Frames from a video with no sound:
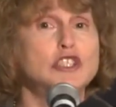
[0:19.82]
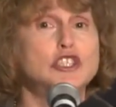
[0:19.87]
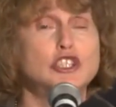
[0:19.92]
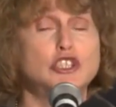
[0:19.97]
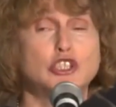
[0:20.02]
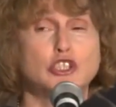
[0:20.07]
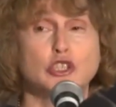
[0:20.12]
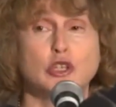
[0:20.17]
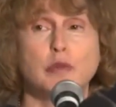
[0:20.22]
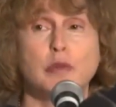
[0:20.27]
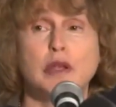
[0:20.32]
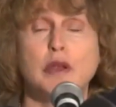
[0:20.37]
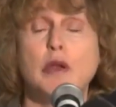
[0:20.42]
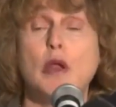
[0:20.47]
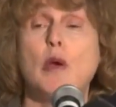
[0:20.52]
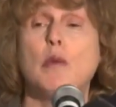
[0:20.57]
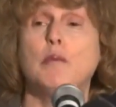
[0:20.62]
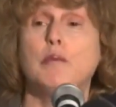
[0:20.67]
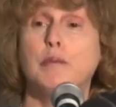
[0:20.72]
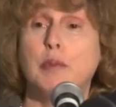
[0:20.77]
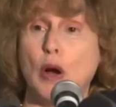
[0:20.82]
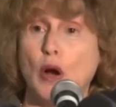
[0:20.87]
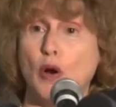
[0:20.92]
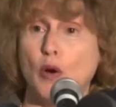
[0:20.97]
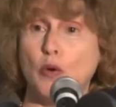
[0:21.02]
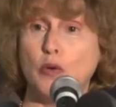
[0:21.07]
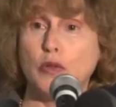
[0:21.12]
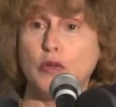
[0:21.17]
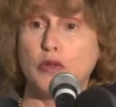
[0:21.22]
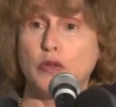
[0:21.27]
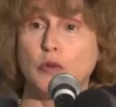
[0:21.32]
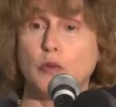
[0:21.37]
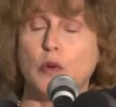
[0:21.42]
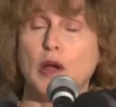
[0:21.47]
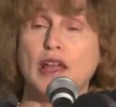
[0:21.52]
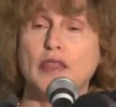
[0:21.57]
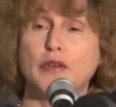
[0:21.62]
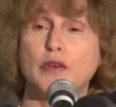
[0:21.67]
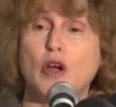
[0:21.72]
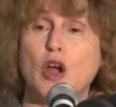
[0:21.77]
determine both
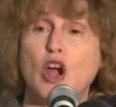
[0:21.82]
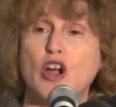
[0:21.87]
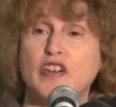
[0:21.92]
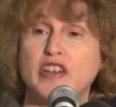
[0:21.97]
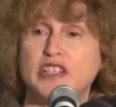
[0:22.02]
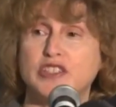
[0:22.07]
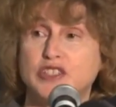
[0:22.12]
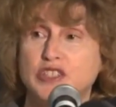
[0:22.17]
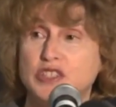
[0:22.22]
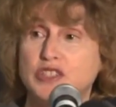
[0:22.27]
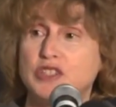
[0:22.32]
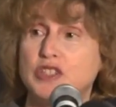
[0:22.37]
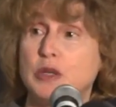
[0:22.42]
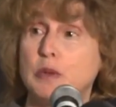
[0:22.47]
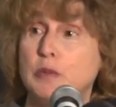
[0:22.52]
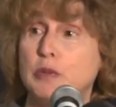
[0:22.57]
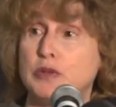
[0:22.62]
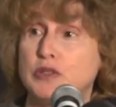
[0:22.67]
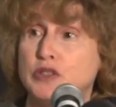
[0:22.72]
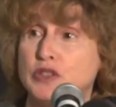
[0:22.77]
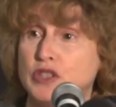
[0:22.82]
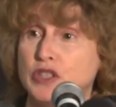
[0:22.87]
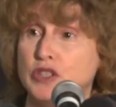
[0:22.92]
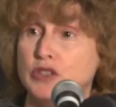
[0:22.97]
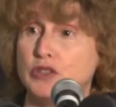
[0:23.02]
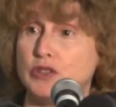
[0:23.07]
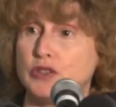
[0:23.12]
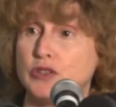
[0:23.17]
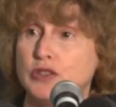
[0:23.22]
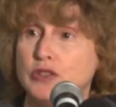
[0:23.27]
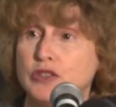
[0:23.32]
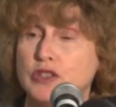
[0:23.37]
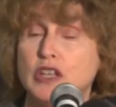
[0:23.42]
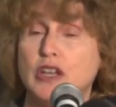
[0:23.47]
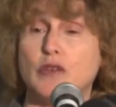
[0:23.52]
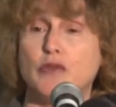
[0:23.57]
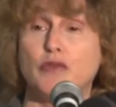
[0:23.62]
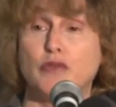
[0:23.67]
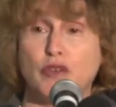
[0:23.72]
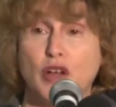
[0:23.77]
whether our existing procedures,
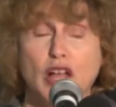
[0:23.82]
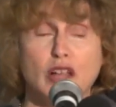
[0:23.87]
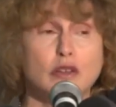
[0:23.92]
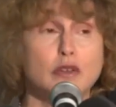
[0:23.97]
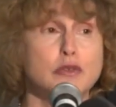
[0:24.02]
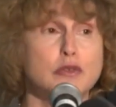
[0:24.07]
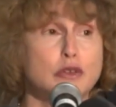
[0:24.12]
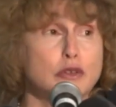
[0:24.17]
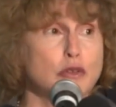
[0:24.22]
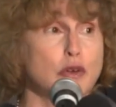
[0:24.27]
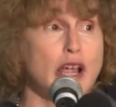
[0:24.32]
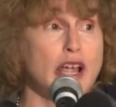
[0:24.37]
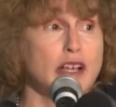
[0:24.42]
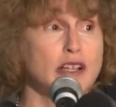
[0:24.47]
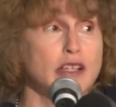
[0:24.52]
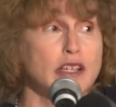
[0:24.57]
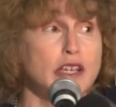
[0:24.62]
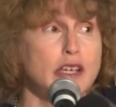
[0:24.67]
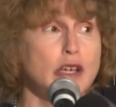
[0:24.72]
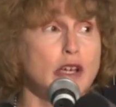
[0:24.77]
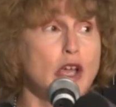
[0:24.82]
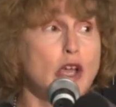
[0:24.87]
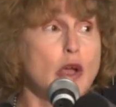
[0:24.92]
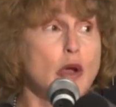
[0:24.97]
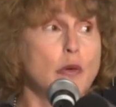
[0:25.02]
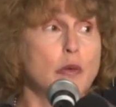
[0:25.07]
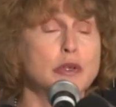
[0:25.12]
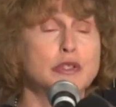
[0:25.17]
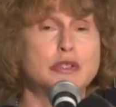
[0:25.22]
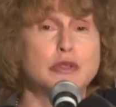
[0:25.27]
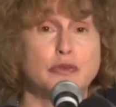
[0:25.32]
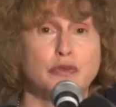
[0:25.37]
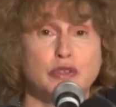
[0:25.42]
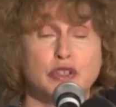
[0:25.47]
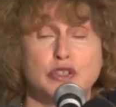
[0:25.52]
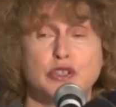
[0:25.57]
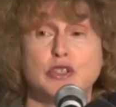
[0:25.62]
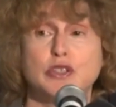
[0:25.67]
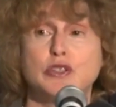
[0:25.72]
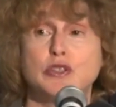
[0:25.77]
if followed correctly, were
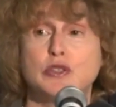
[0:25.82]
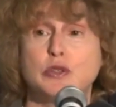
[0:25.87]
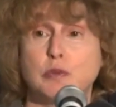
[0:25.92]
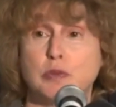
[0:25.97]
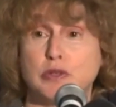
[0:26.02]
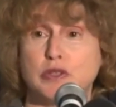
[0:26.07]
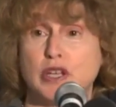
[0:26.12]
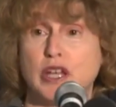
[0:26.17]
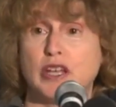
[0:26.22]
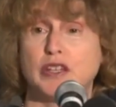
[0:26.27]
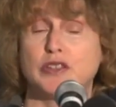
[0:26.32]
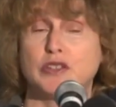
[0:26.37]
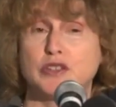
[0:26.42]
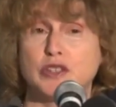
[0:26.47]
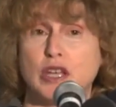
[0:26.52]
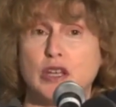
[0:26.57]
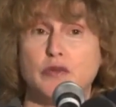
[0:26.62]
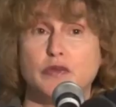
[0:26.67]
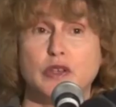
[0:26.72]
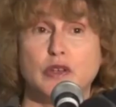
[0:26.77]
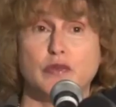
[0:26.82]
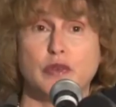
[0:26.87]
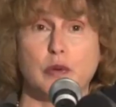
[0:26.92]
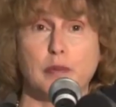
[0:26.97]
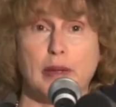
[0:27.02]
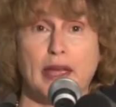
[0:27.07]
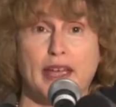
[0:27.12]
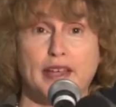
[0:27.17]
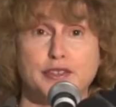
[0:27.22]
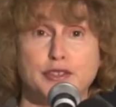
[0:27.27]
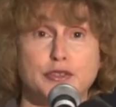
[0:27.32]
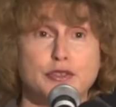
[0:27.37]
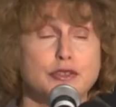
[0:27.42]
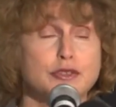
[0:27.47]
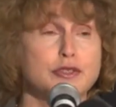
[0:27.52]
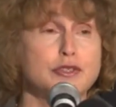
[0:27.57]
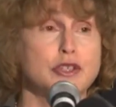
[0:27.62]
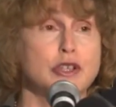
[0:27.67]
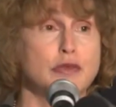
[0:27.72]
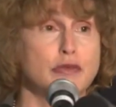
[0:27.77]
sufficient to protect the safety of our
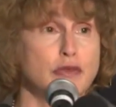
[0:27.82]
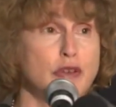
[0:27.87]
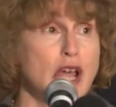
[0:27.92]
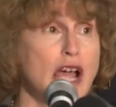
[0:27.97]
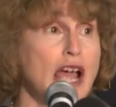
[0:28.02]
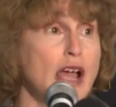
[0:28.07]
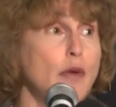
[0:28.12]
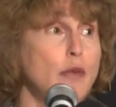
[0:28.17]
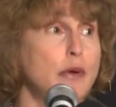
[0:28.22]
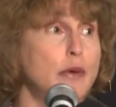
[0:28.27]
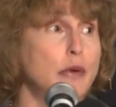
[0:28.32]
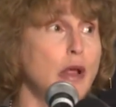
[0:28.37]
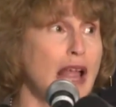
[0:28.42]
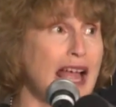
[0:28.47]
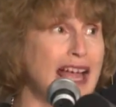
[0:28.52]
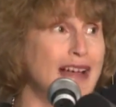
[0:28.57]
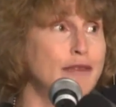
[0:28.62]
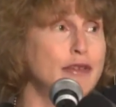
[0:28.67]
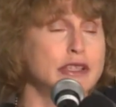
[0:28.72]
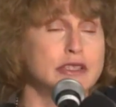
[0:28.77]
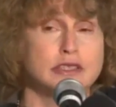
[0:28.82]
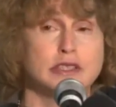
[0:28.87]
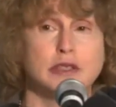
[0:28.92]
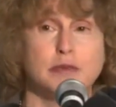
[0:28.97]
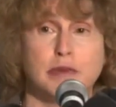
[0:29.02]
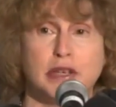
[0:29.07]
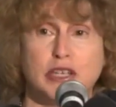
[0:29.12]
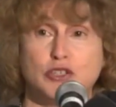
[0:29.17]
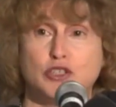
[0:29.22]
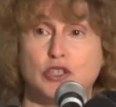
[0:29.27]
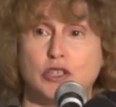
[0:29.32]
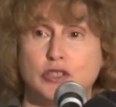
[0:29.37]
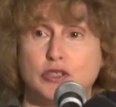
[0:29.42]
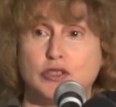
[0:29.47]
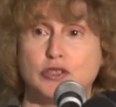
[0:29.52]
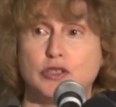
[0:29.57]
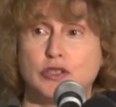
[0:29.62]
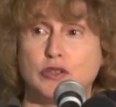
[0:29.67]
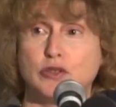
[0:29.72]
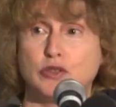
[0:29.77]
passengers, and if not, we will obviously make
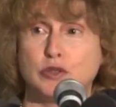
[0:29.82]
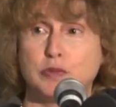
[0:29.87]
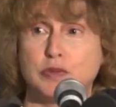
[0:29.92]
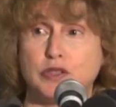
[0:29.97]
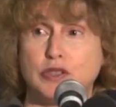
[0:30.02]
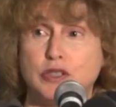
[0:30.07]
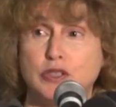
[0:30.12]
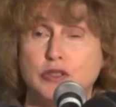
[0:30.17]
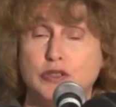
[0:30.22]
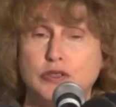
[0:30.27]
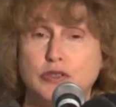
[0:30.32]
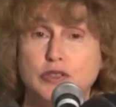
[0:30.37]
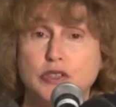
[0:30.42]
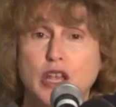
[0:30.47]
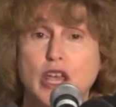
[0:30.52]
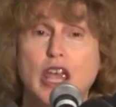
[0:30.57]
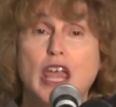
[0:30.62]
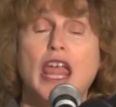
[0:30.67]
changes in those procedures,